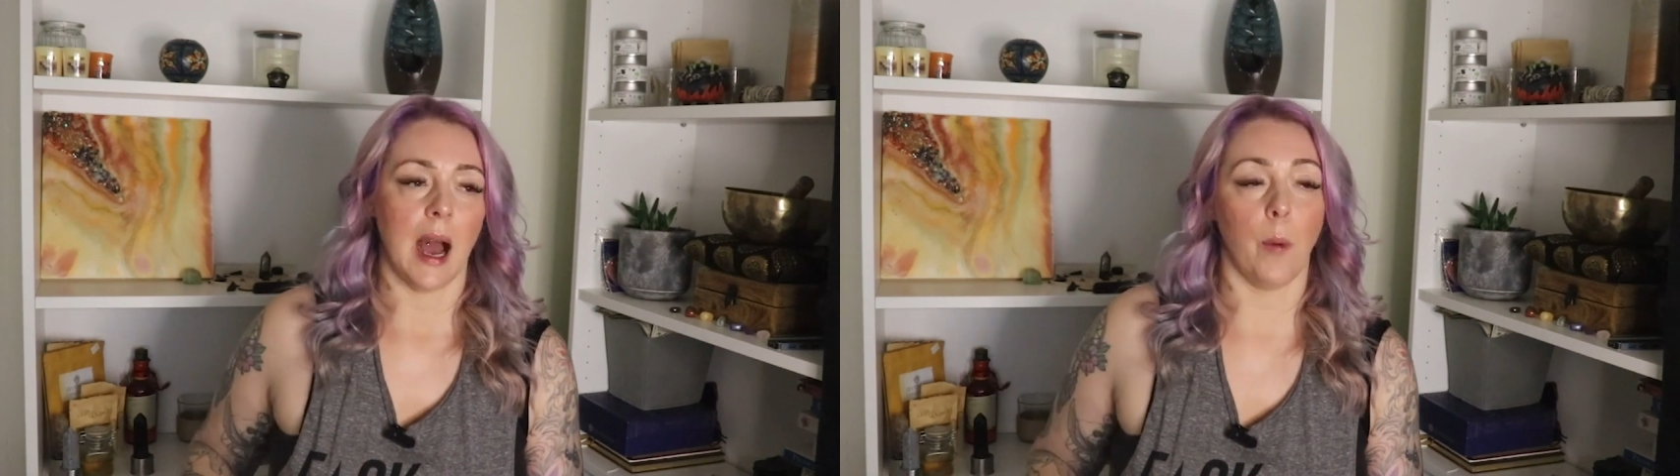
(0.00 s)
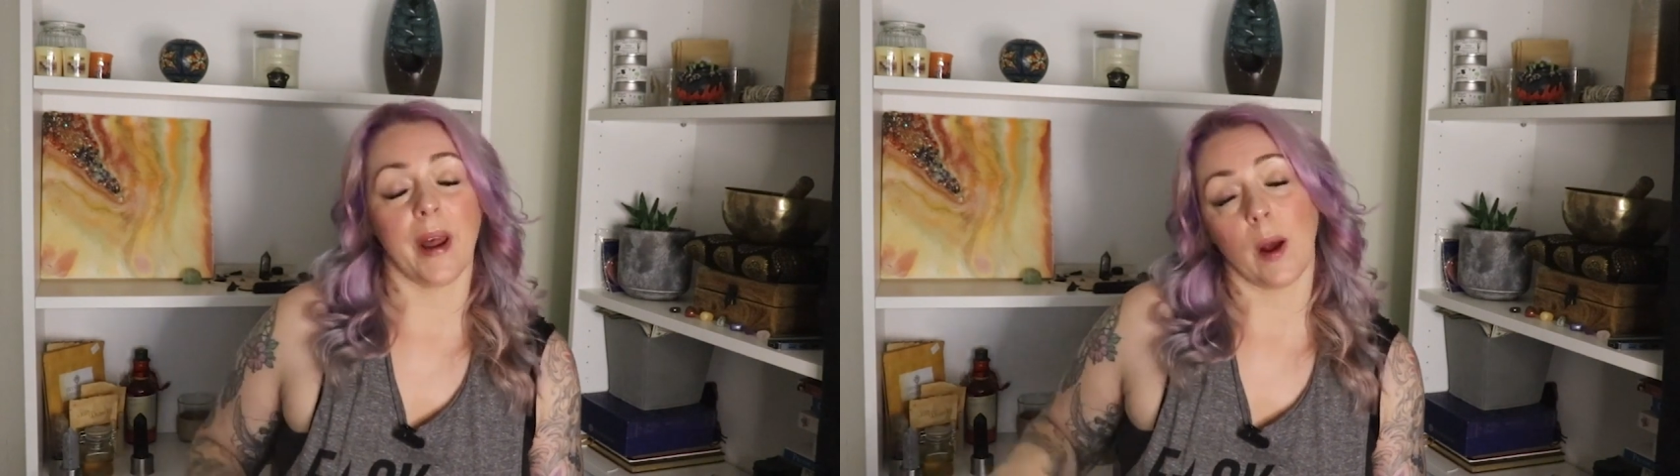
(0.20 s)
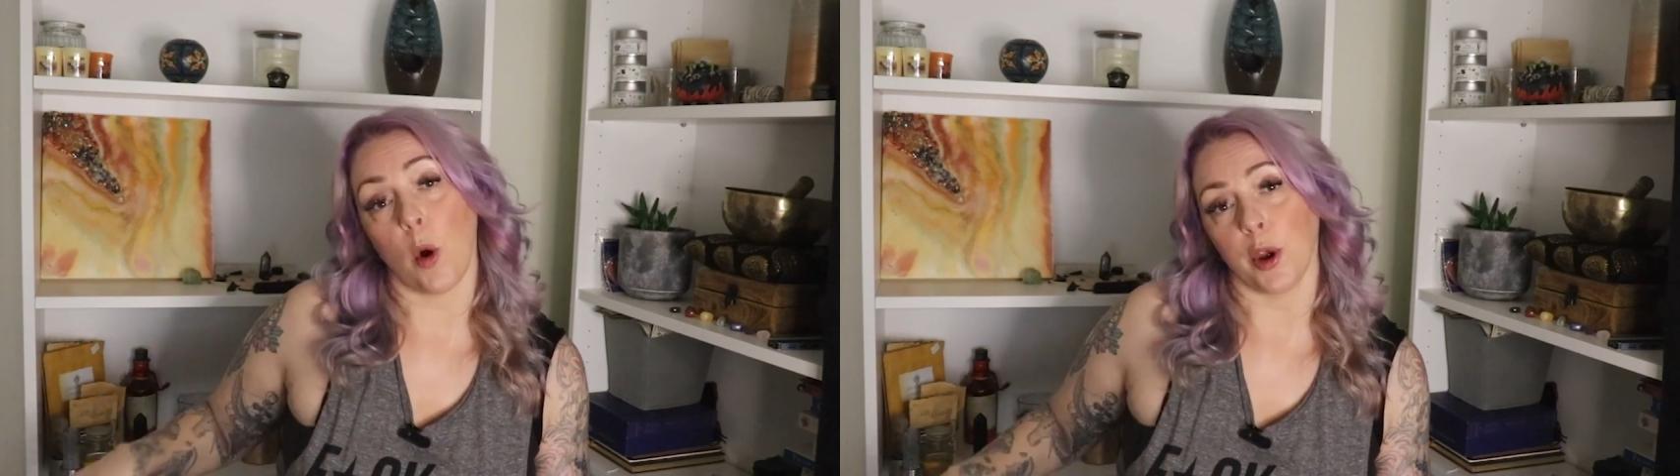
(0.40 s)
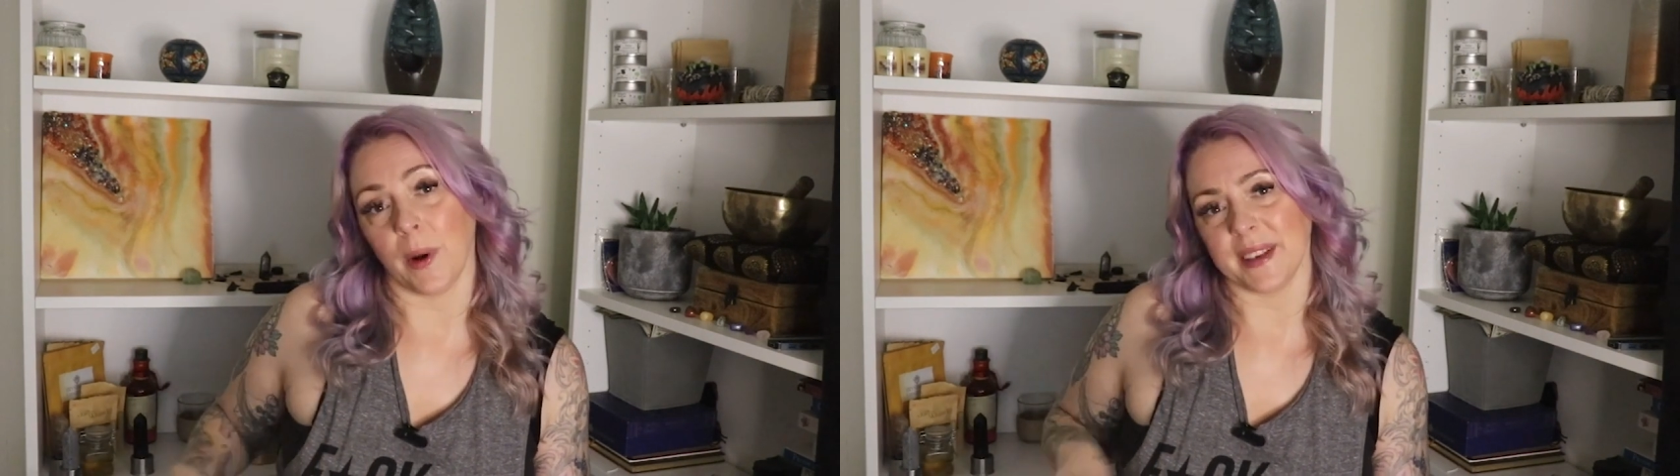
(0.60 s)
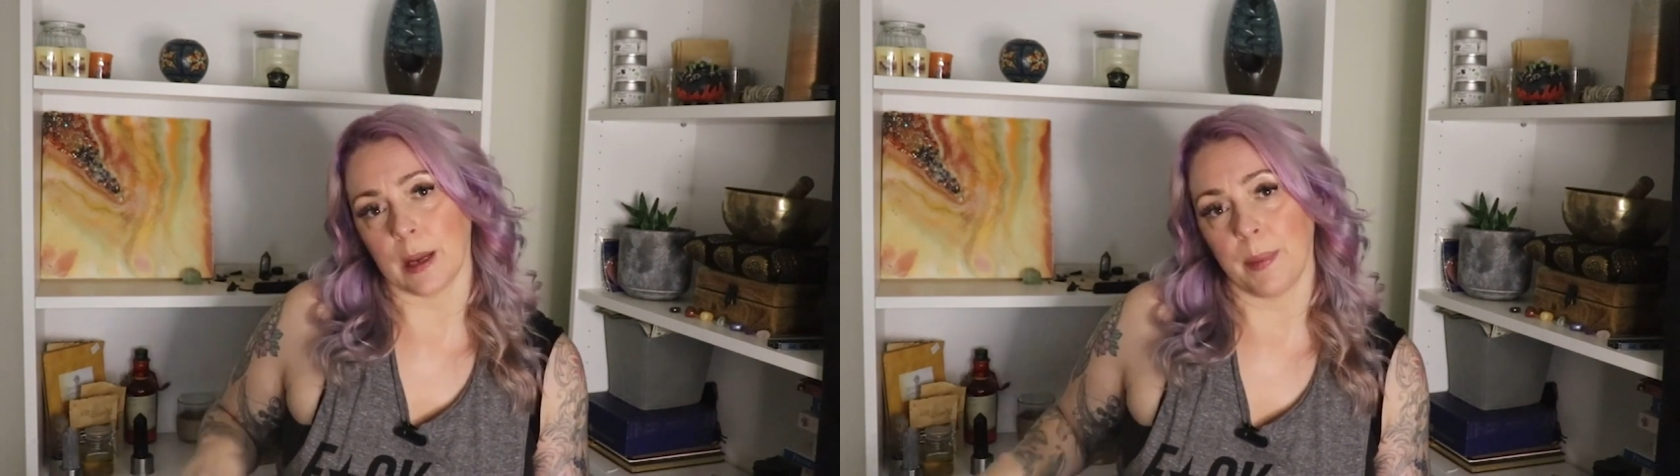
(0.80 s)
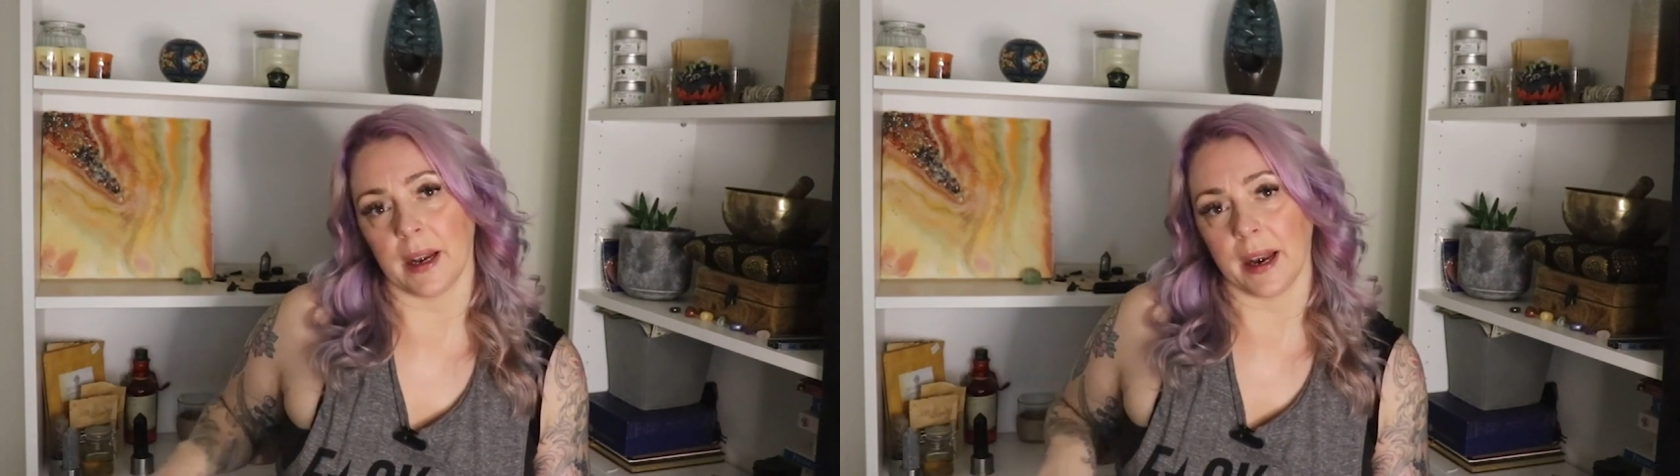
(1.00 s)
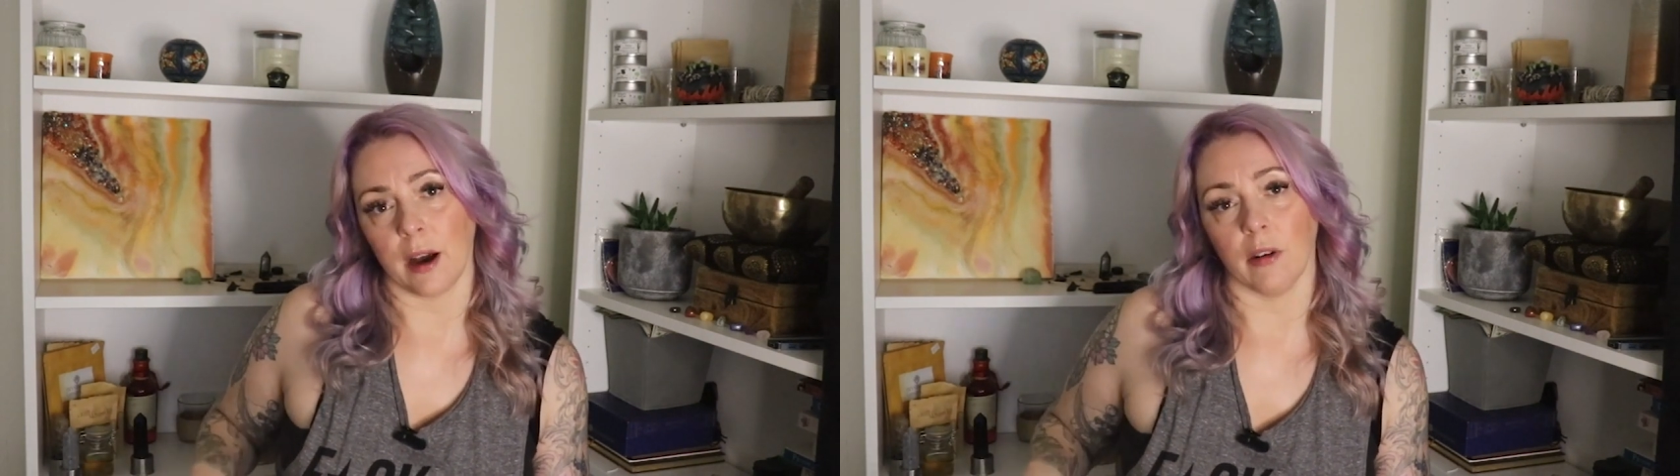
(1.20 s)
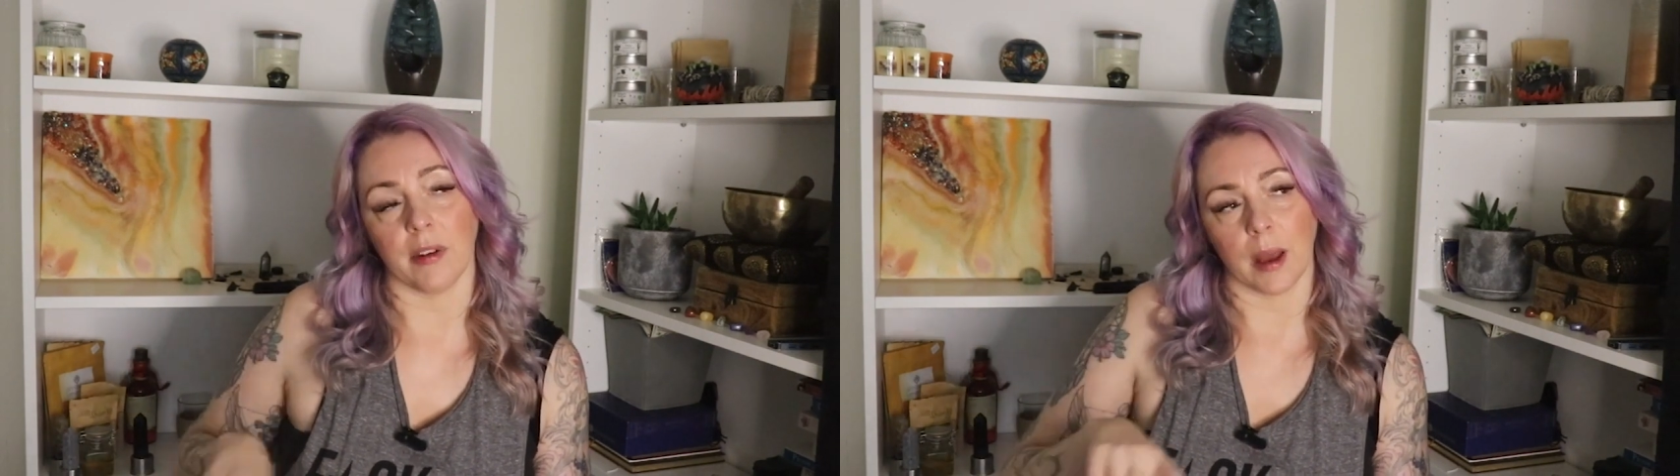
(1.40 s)
And when I want to, I'll dip in and
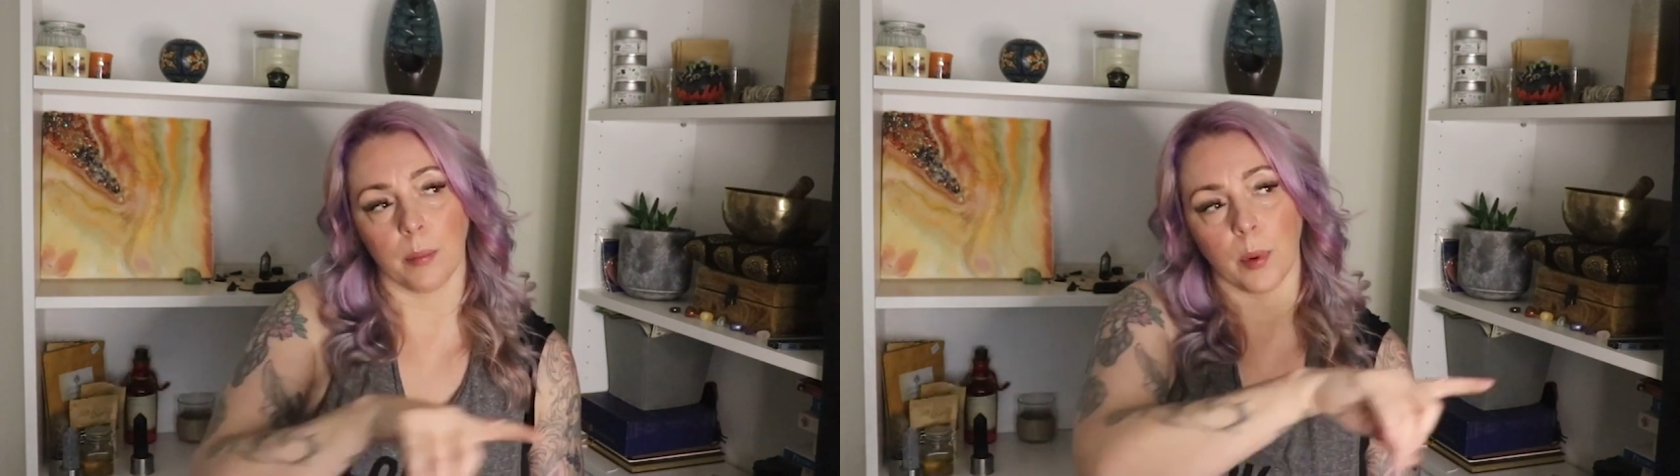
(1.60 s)
out of it.